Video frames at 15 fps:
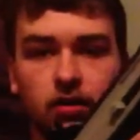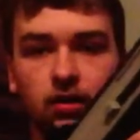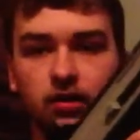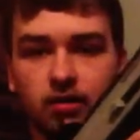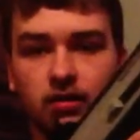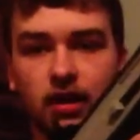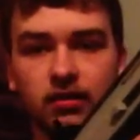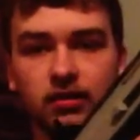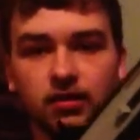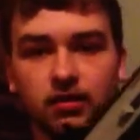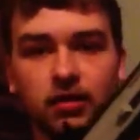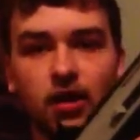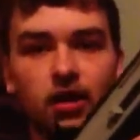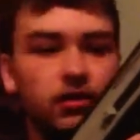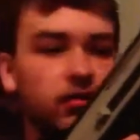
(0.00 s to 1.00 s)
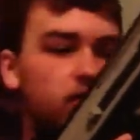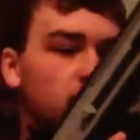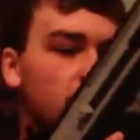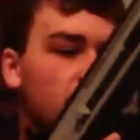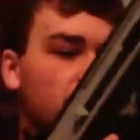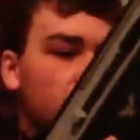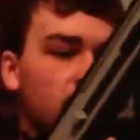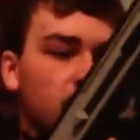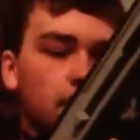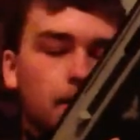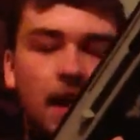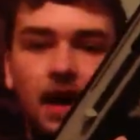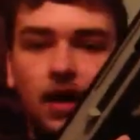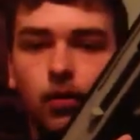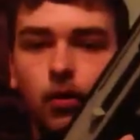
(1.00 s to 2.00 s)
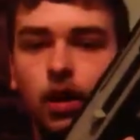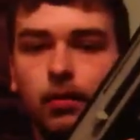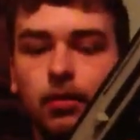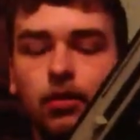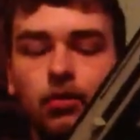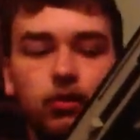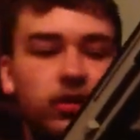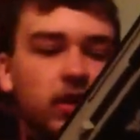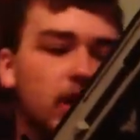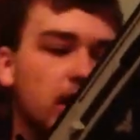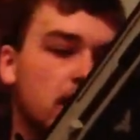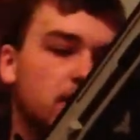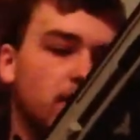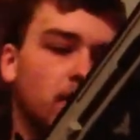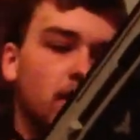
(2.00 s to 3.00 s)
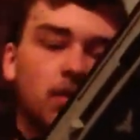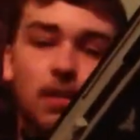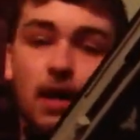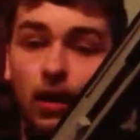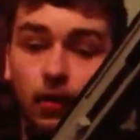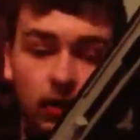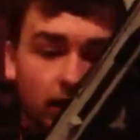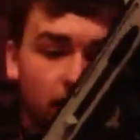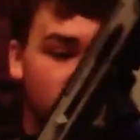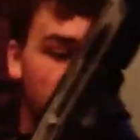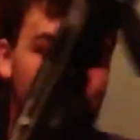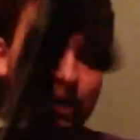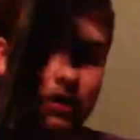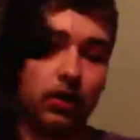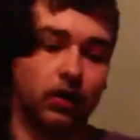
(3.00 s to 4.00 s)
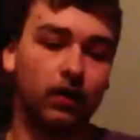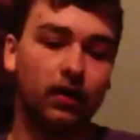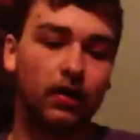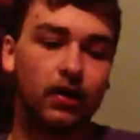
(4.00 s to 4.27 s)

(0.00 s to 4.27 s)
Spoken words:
It's nice and solid. There's not a lot of mag wobble with it, even though the mag well is bigger.